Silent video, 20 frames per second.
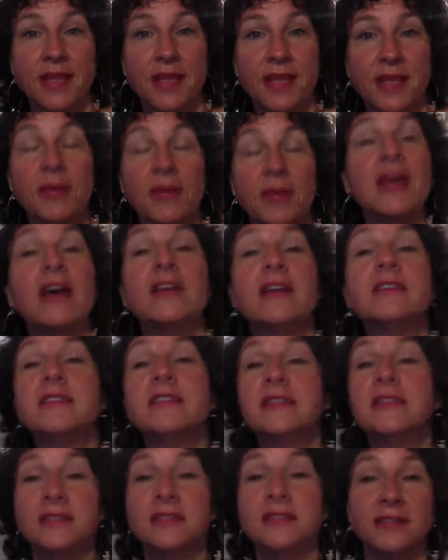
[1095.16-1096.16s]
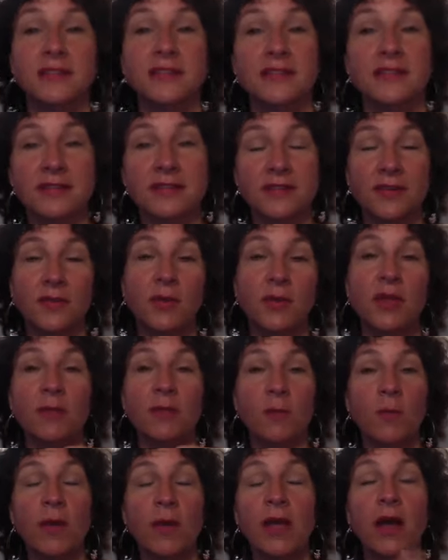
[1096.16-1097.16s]
Because
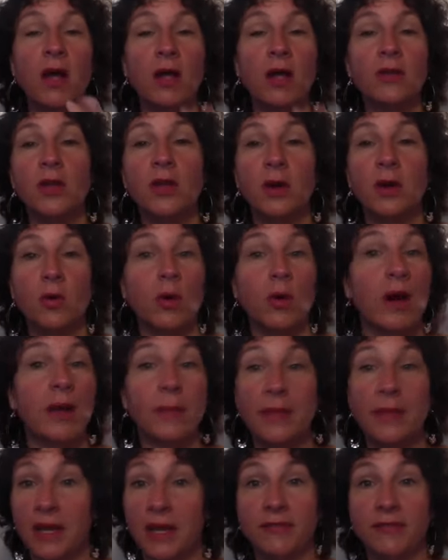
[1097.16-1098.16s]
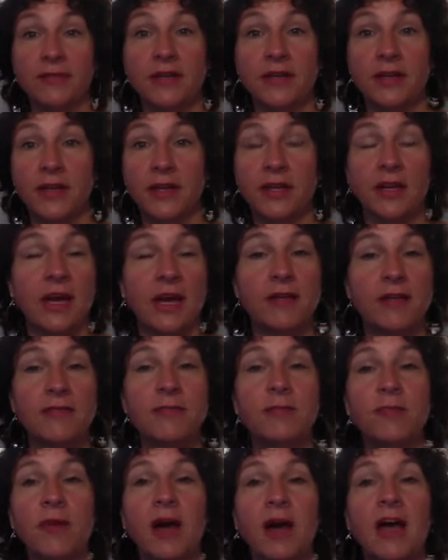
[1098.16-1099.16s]
we all know, I mean, I've done it.
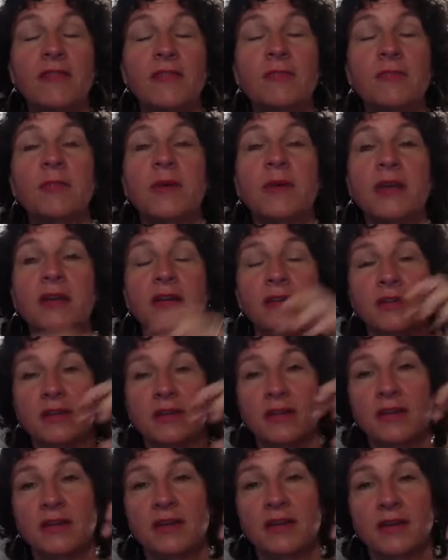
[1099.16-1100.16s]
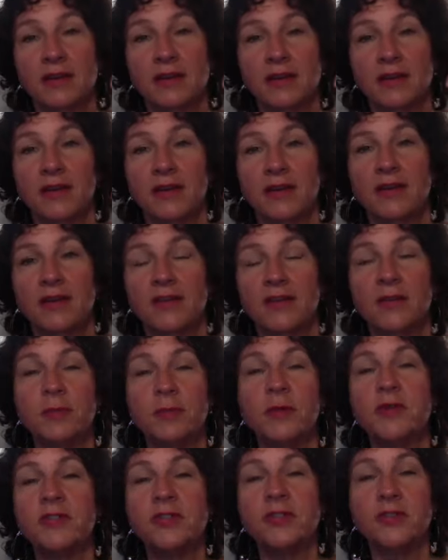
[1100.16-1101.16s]
I've picked the
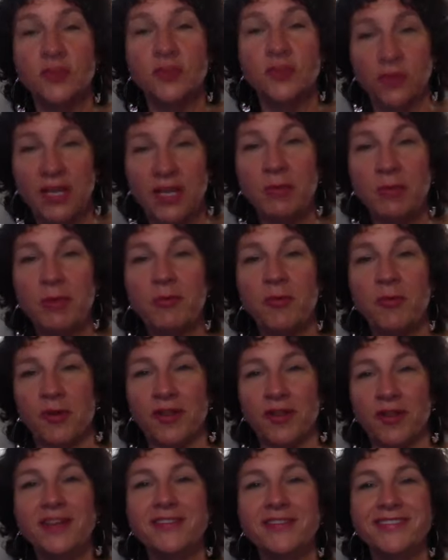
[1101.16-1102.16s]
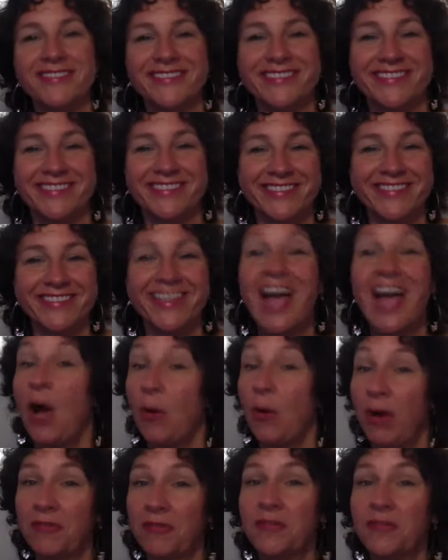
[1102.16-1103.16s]
person treating me poorly,
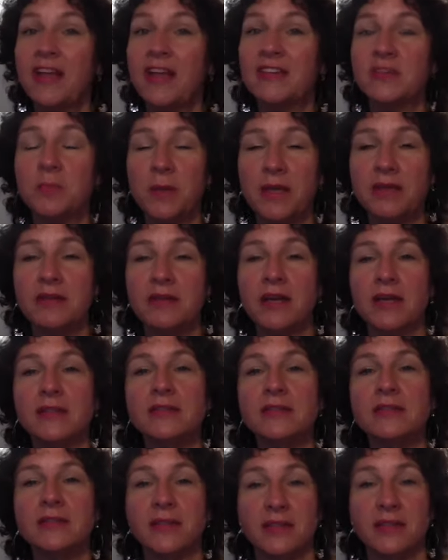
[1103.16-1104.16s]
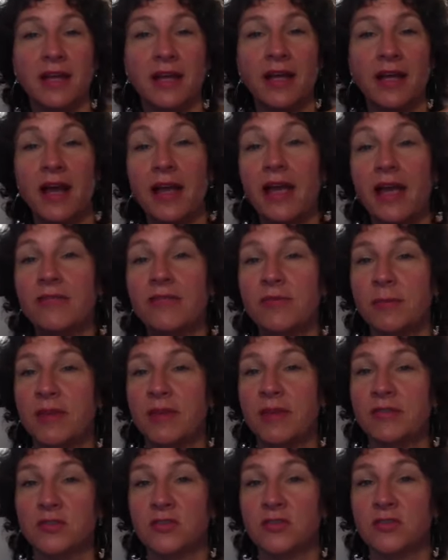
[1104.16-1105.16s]
however that's being done. And I have the
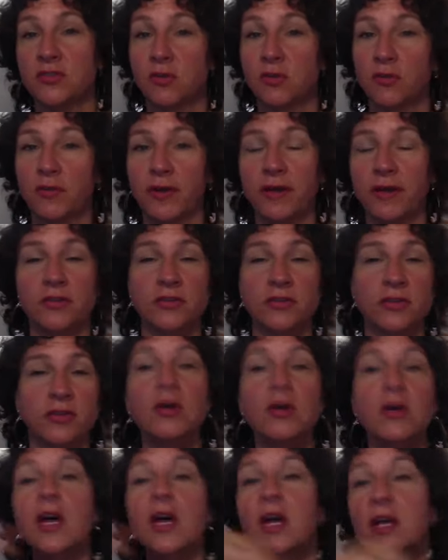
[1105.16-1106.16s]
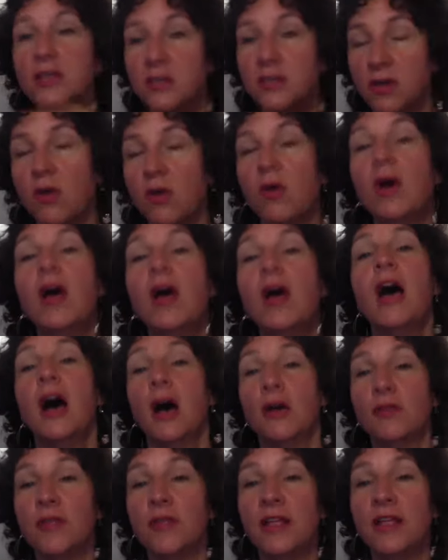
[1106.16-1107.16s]
message over here too. So
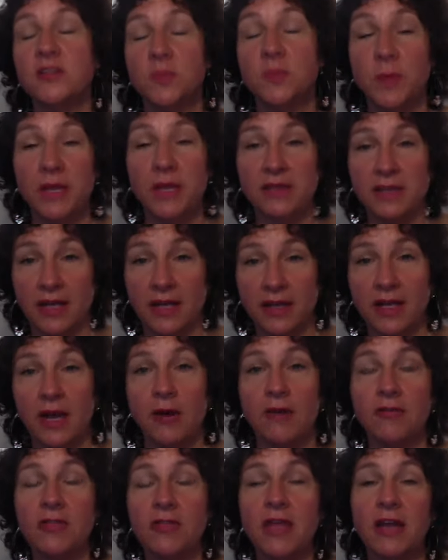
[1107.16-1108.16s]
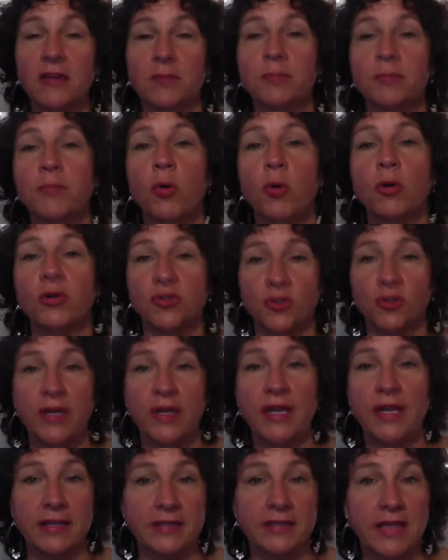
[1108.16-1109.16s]
however that's being done, however that poor
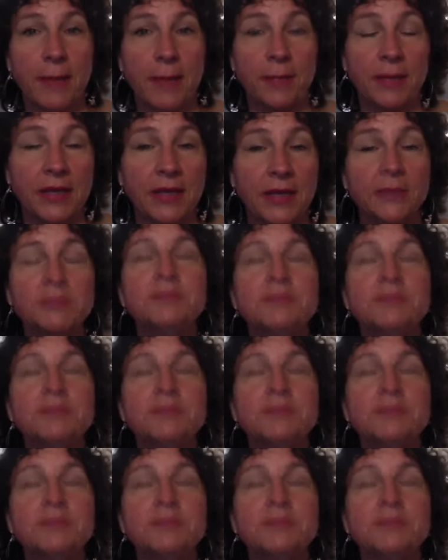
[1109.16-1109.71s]
treating is happening.